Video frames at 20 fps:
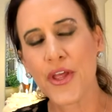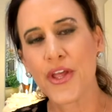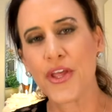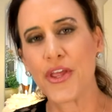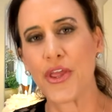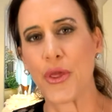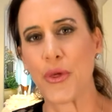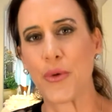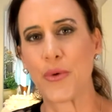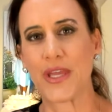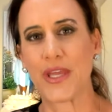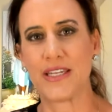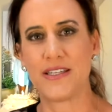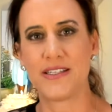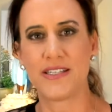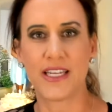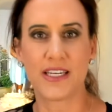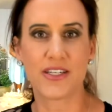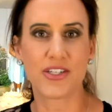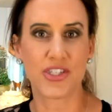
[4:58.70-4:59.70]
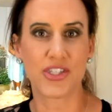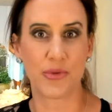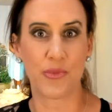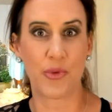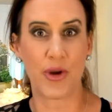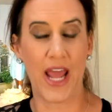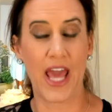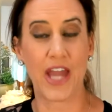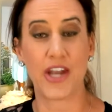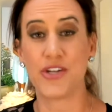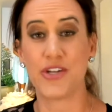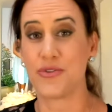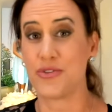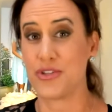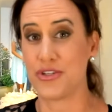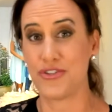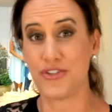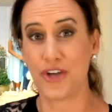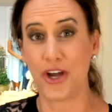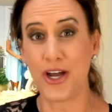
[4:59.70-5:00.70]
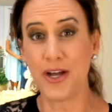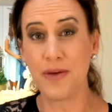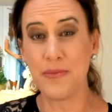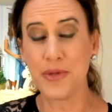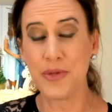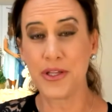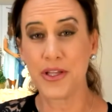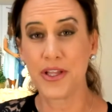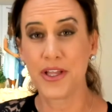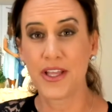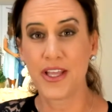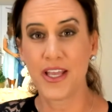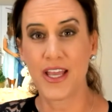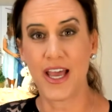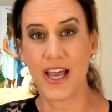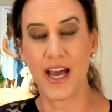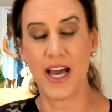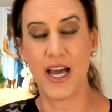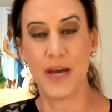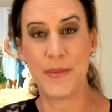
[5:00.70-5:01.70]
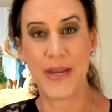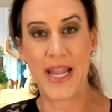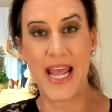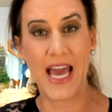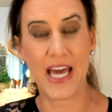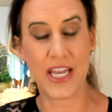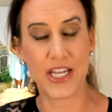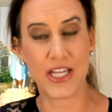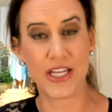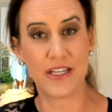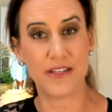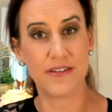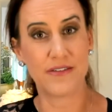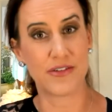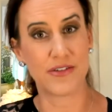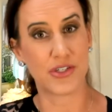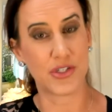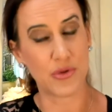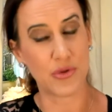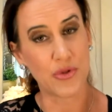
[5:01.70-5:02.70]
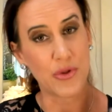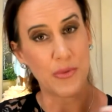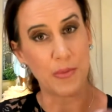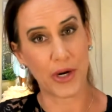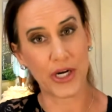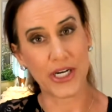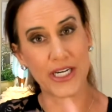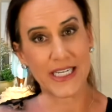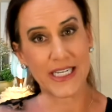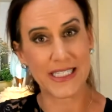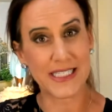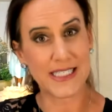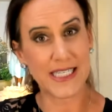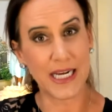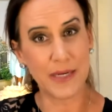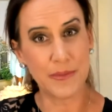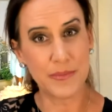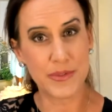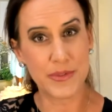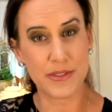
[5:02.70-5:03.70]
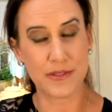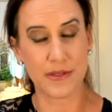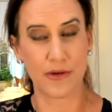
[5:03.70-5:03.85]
You can teach someone how to do the job, and how to do the marketing steps